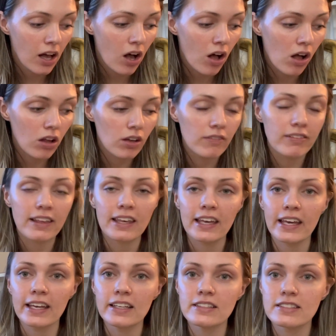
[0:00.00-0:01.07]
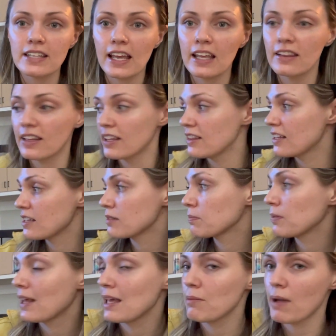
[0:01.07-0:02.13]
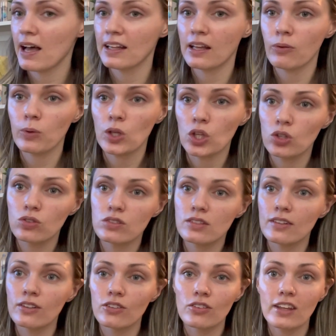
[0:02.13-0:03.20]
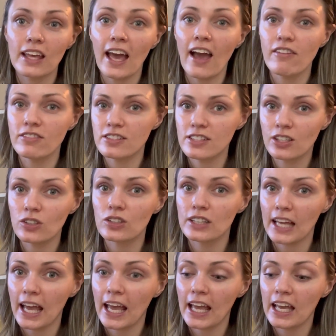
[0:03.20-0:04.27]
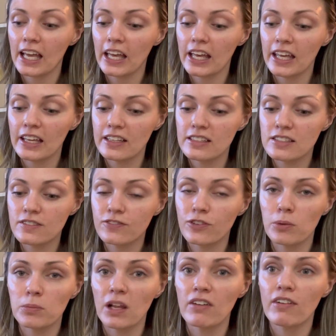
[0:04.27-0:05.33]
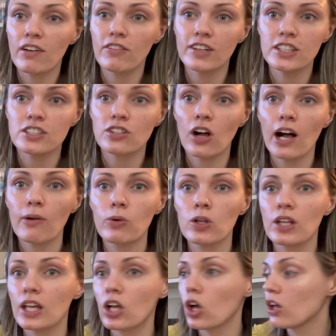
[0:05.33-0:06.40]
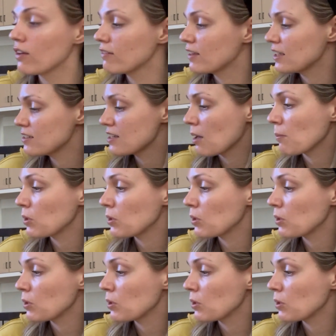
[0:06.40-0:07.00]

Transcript: all of the kits, and then this play mat that we use literally every single day is from Lovevery. So I will link all of these down